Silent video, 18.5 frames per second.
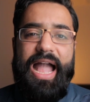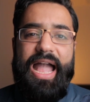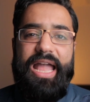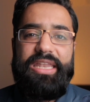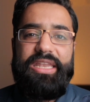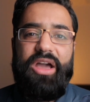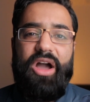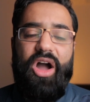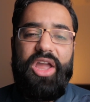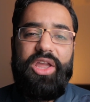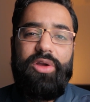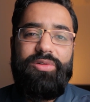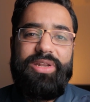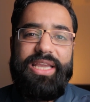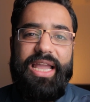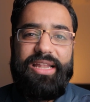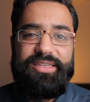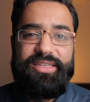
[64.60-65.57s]
And I
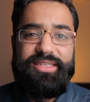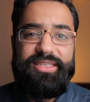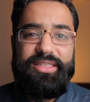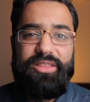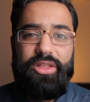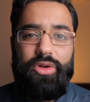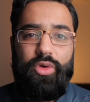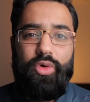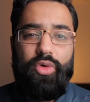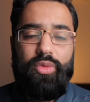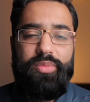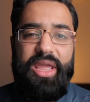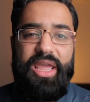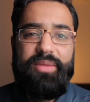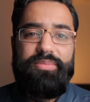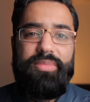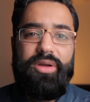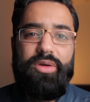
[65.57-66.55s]
only had to sit the law
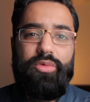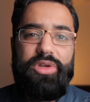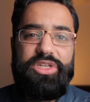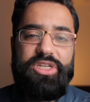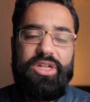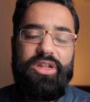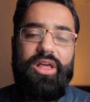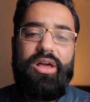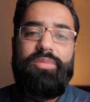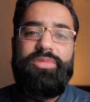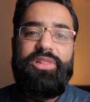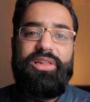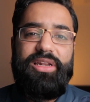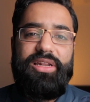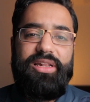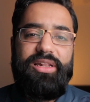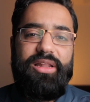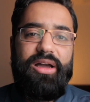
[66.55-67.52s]
paper, which
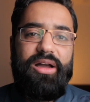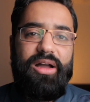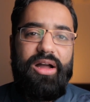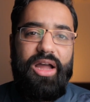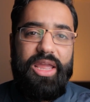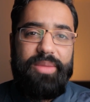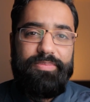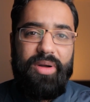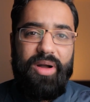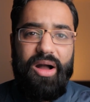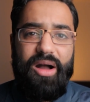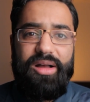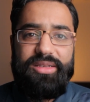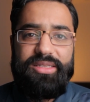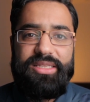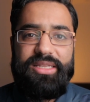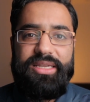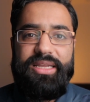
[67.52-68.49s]
alhamdulillah I
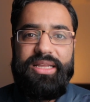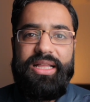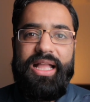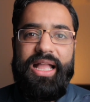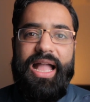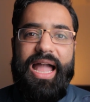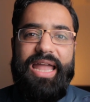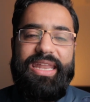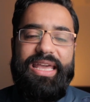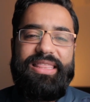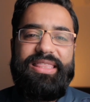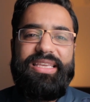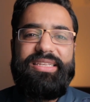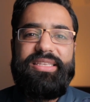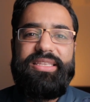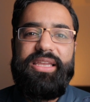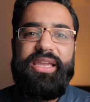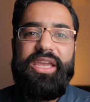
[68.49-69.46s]
passed. And at
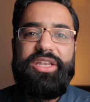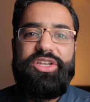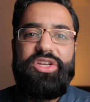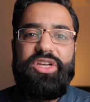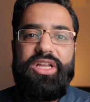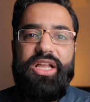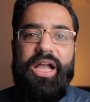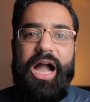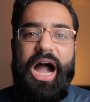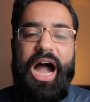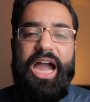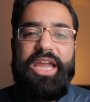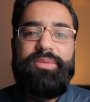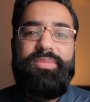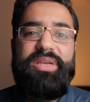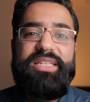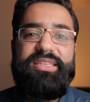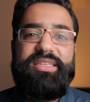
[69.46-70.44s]
this stage,
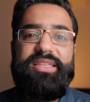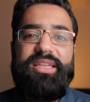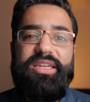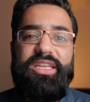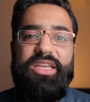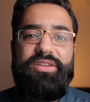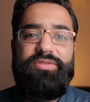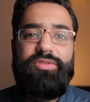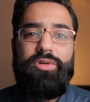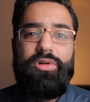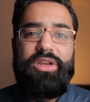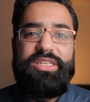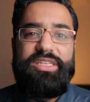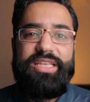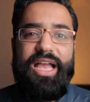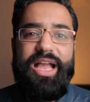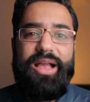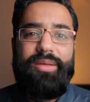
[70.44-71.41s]
I'd been studying for
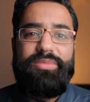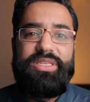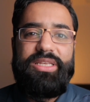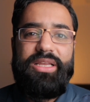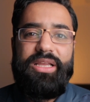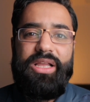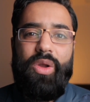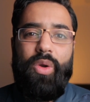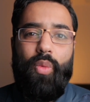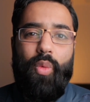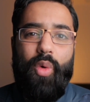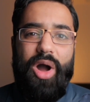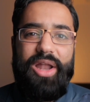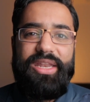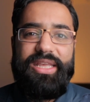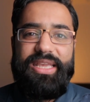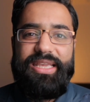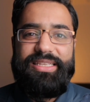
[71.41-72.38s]
exams,
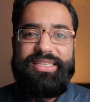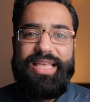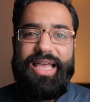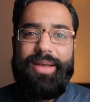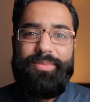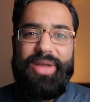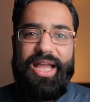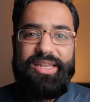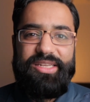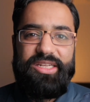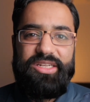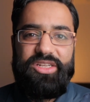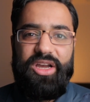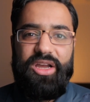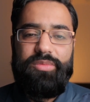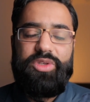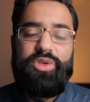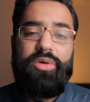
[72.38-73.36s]
1 exam at a
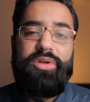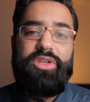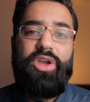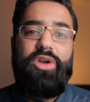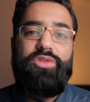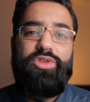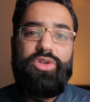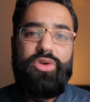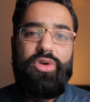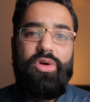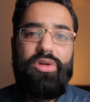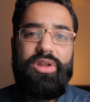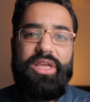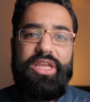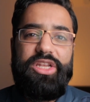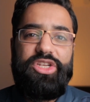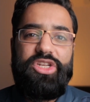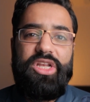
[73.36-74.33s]
time. So I'd go to
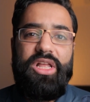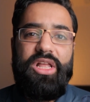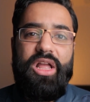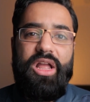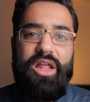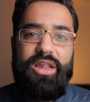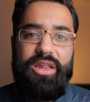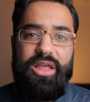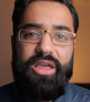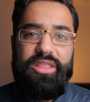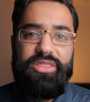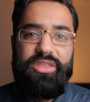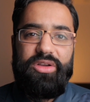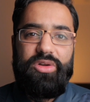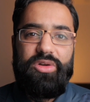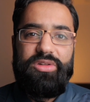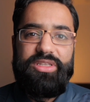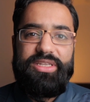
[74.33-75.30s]
college, learn the
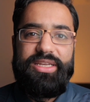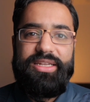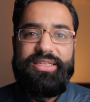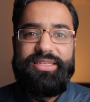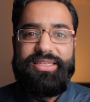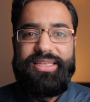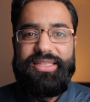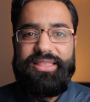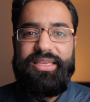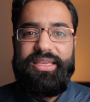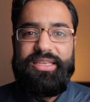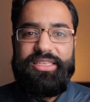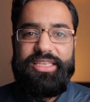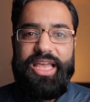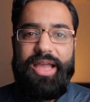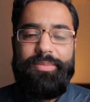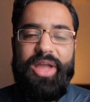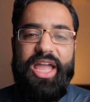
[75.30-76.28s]
content, sit the
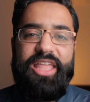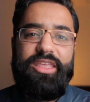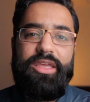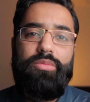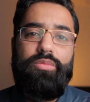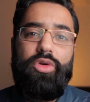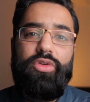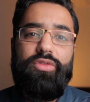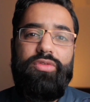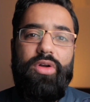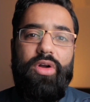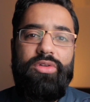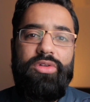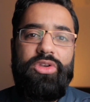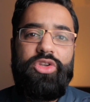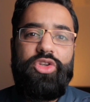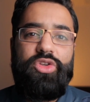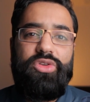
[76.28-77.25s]
exam, and then move
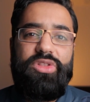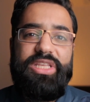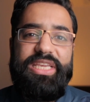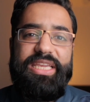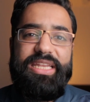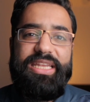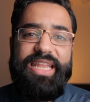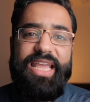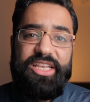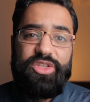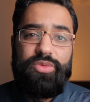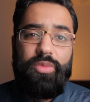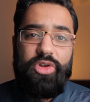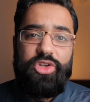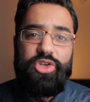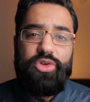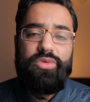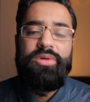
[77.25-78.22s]
on to the next
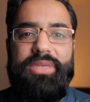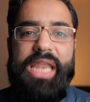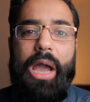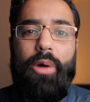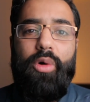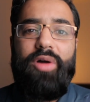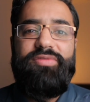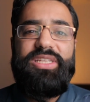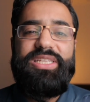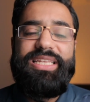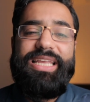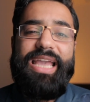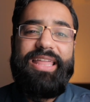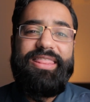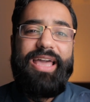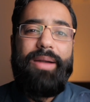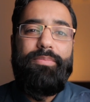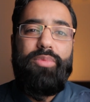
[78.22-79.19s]
module. Now, obviously
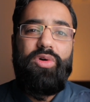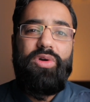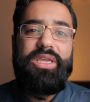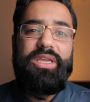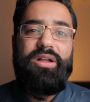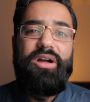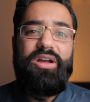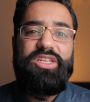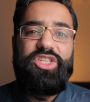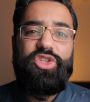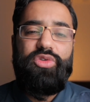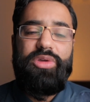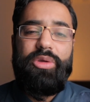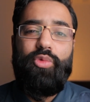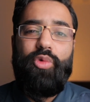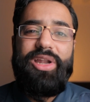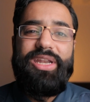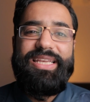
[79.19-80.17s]
at that point, guys,
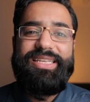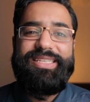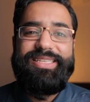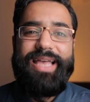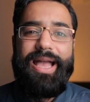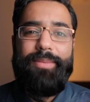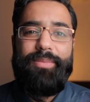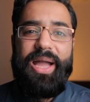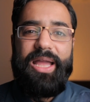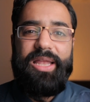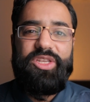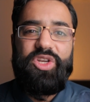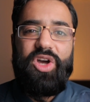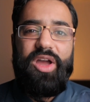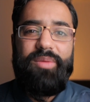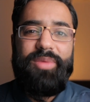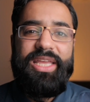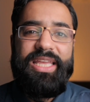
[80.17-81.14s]
doing 1 exam at a
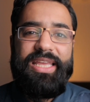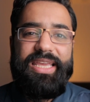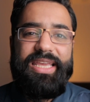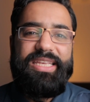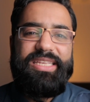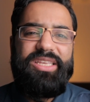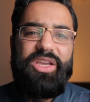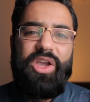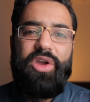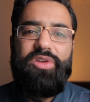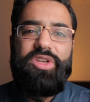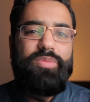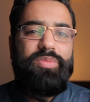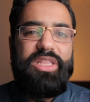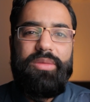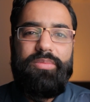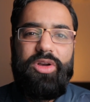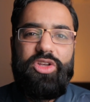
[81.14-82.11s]
time isn't going to
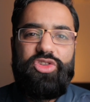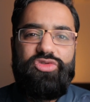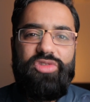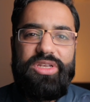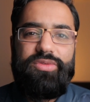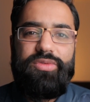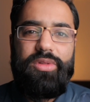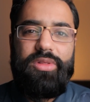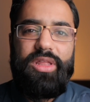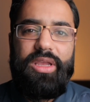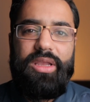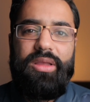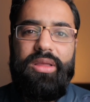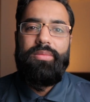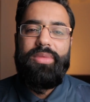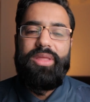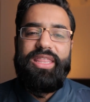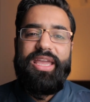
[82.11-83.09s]
be the most stressful thing.
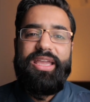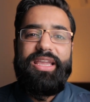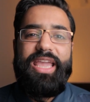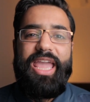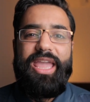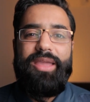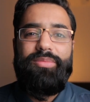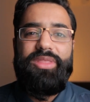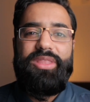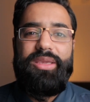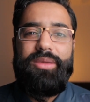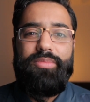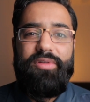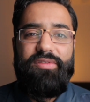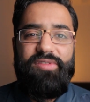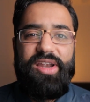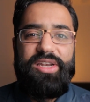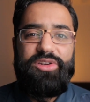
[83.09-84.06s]
But then came the
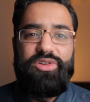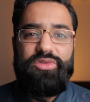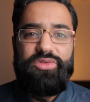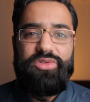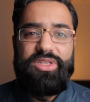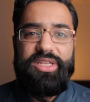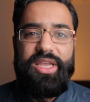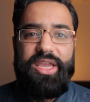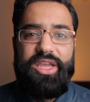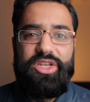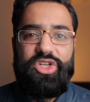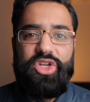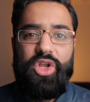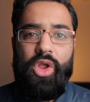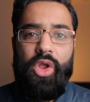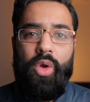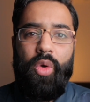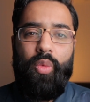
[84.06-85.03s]
professional stage
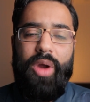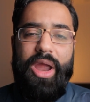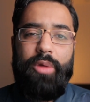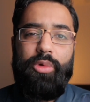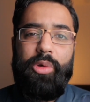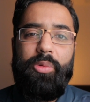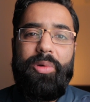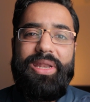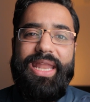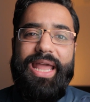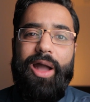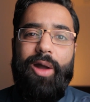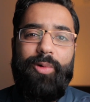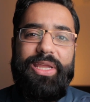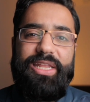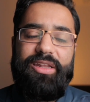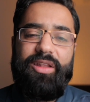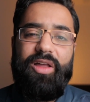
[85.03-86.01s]
where we were
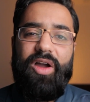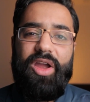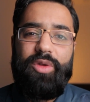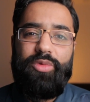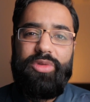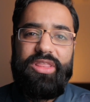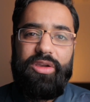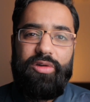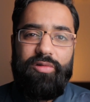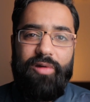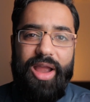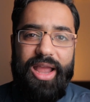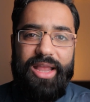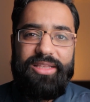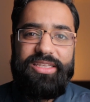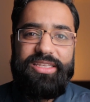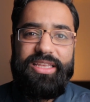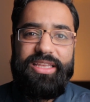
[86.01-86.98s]
now in line with the
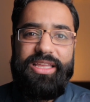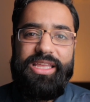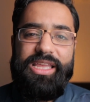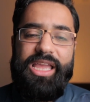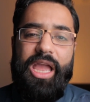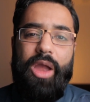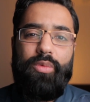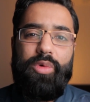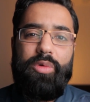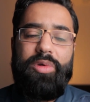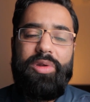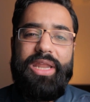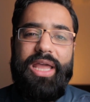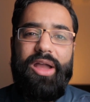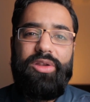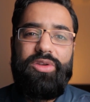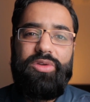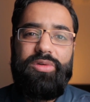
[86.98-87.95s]
grads and we were
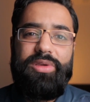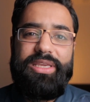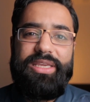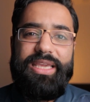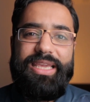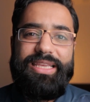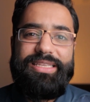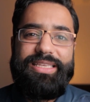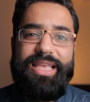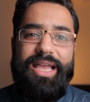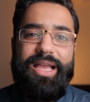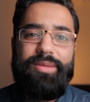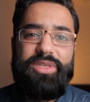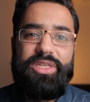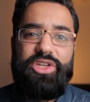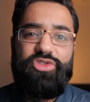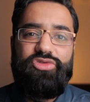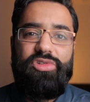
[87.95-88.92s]
now doing
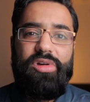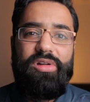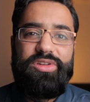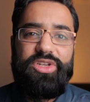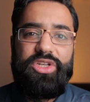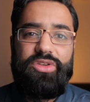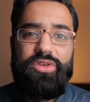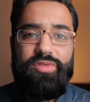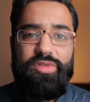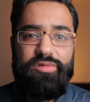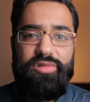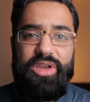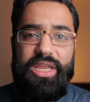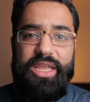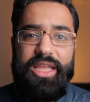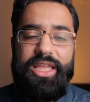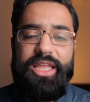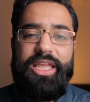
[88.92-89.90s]
exams in tranches of 3.